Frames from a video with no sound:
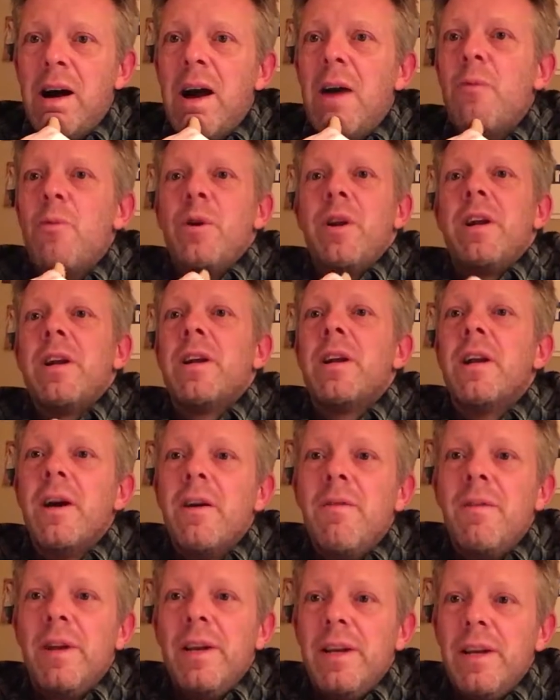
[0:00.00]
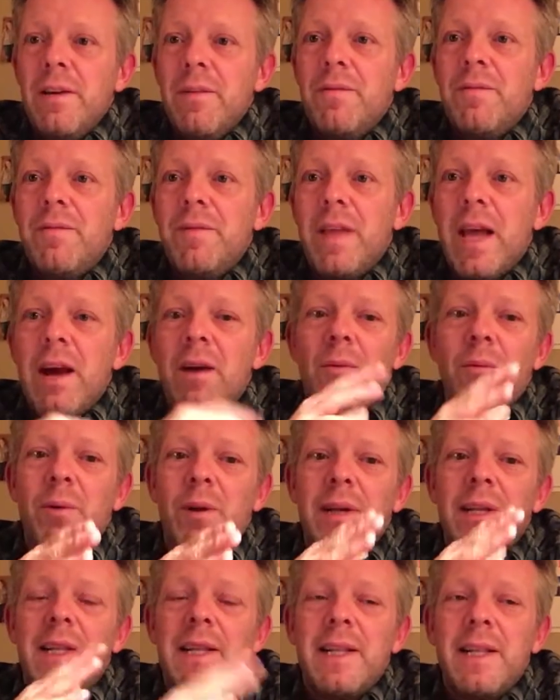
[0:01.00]
I would love it if that
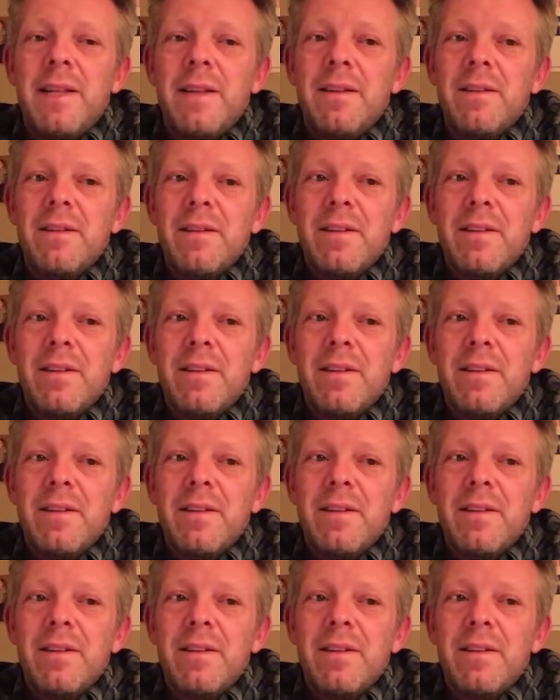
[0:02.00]
was.